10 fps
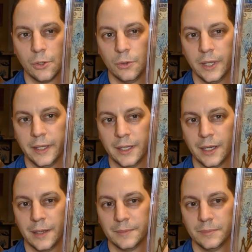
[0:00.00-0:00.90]
whole like
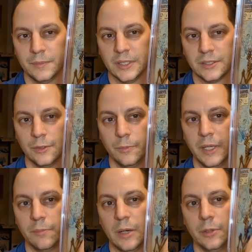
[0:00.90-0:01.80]
this little
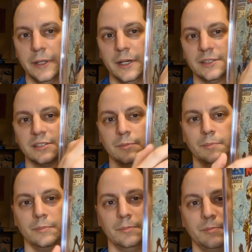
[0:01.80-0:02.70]
big bubble here,
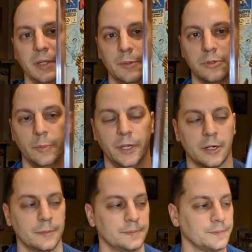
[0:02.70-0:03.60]
big
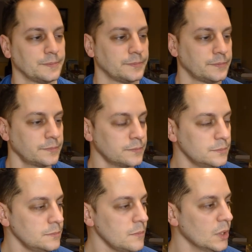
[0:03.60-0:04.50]
premiere
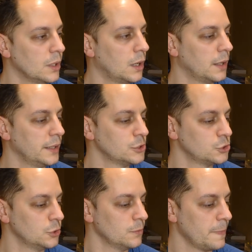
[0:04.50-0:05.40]

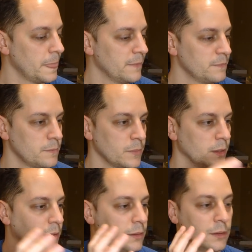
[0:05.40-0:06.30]
issue.
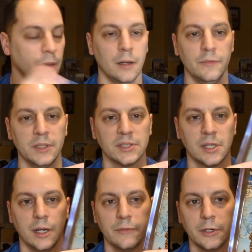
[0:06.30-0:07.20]
Love
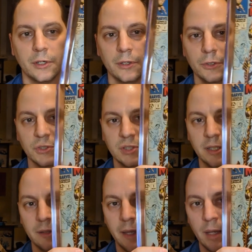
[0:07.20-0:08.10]
this cover. You
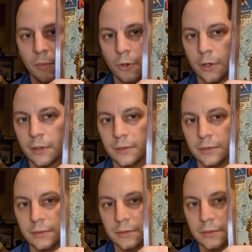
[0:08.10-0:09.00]
see Namor,
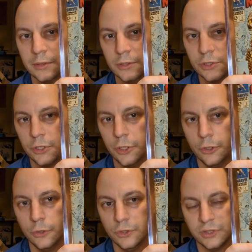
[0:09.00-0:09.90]
it's
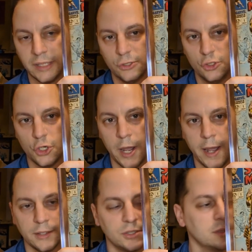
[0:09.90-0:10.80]
huge, it's like
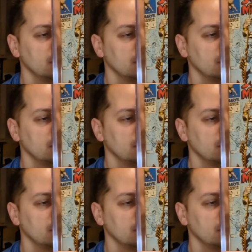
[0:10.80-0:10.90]
jacked